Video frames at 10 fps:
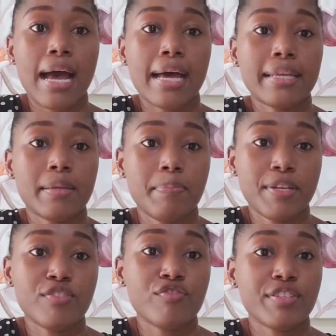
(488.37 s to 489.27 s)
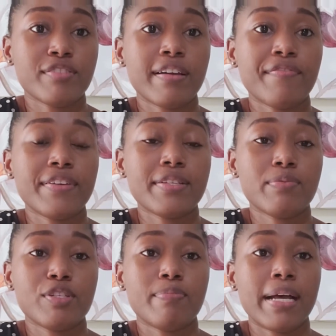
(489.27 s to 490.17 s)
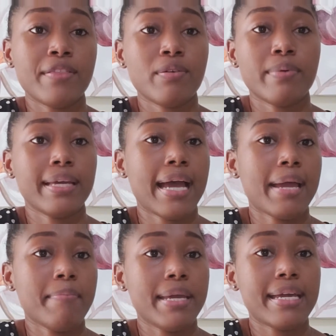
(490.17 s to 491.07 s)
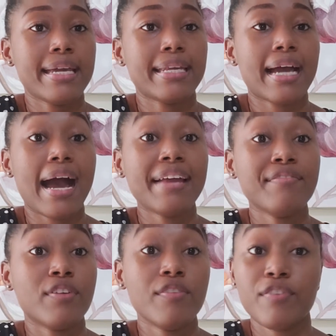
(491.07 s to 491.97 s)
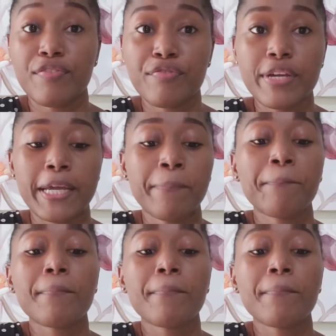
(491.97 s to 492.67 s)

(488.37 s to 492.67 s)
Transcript: and Pinterest graphics, which by the way I make in Canva for free.